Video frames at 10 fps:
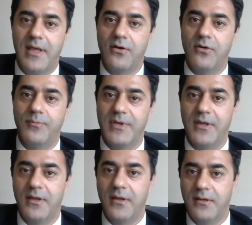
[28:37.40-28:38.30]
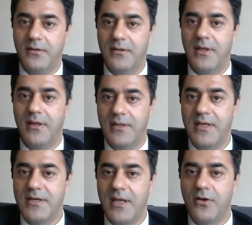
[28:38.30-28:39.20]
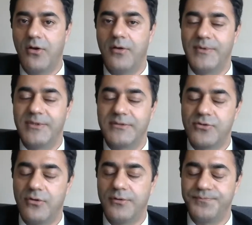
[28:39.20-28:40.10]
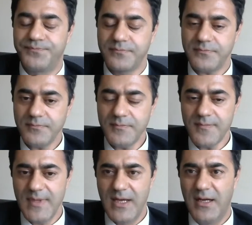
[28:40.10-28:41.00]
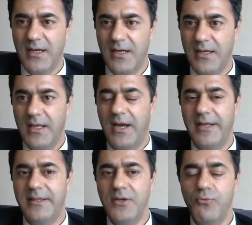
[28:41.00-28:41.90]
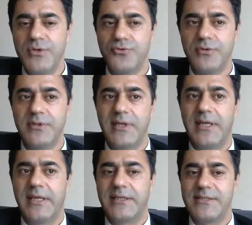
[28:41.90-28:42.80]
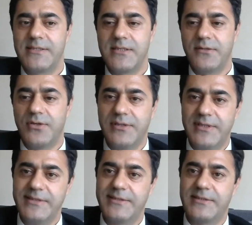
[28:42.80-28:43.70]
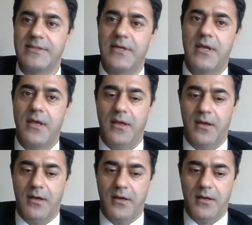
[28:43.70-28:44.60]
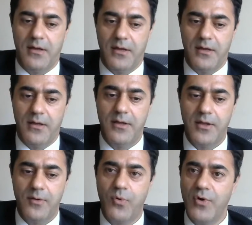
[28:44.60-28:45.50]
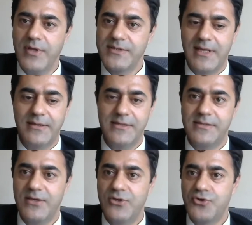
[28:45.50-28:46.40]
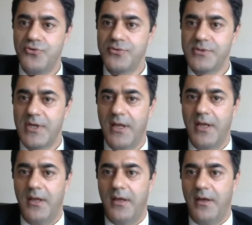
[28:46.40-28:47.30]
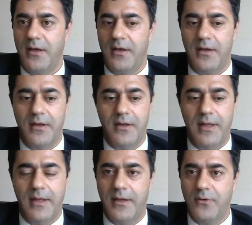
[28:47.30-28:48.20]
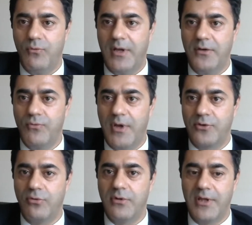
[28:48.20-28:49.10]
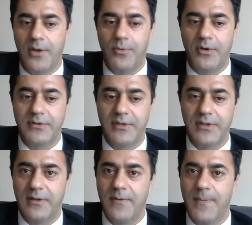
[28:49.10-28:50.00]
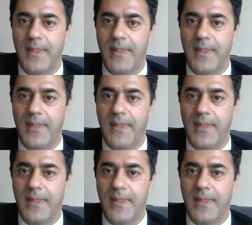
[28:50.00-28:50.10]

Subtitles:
economy, their economy. So I think we should consider these points and these issues when we are talking about the